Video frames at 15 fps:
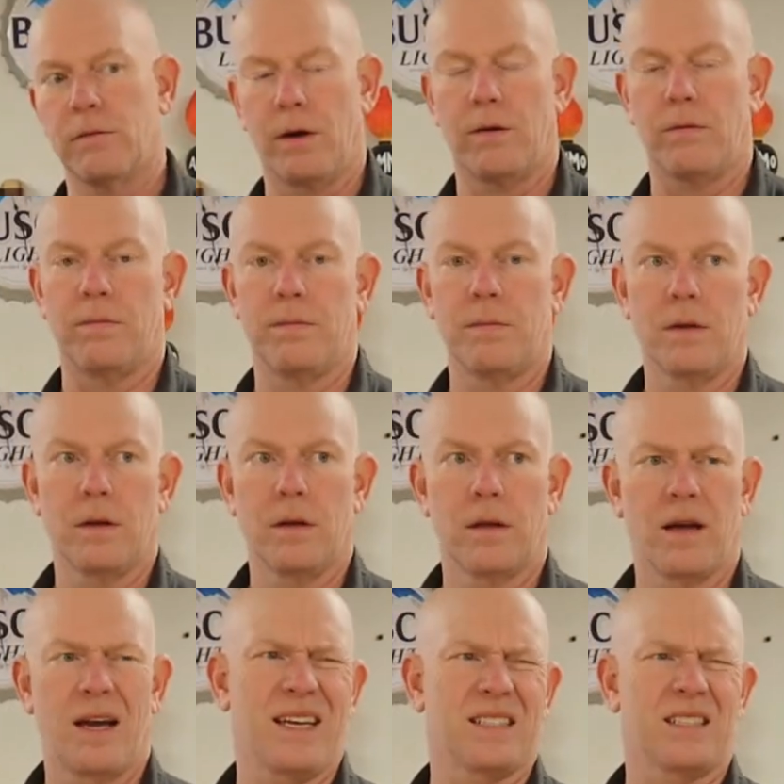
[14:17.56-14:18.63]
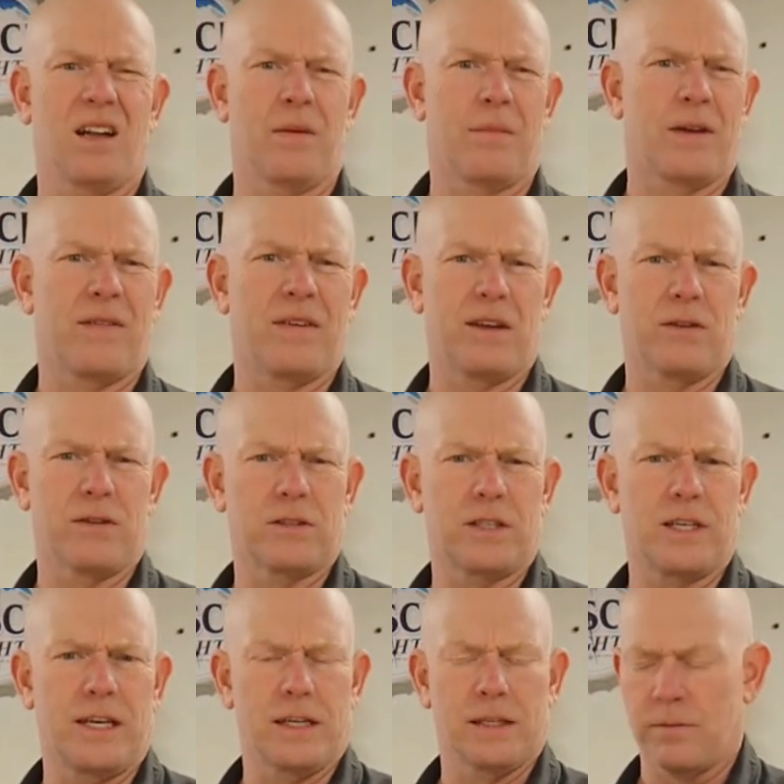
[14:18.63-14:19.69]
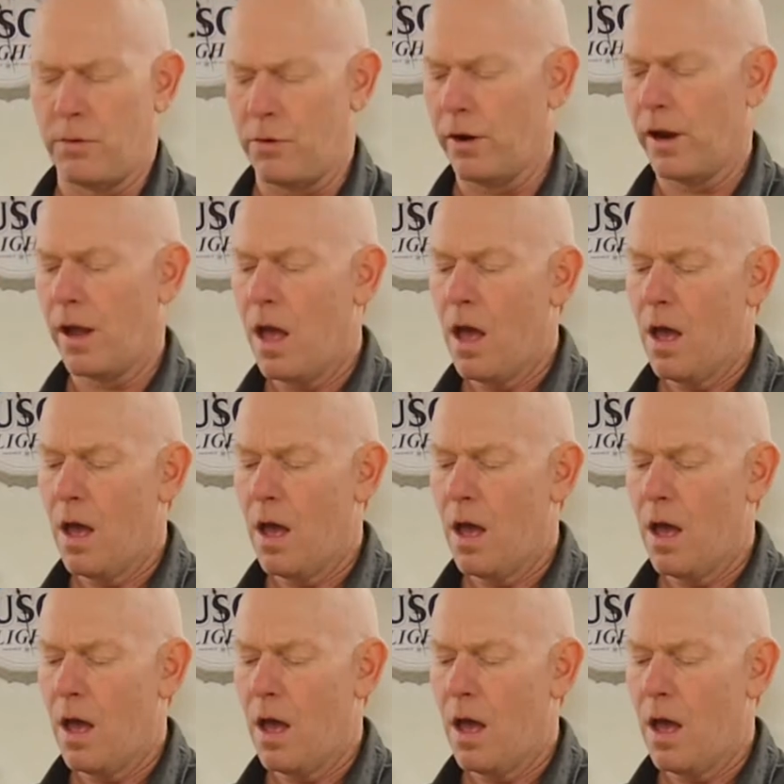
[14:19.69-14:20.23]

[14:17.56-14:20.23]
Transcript: Well, I guess all my videos are tedious and boring.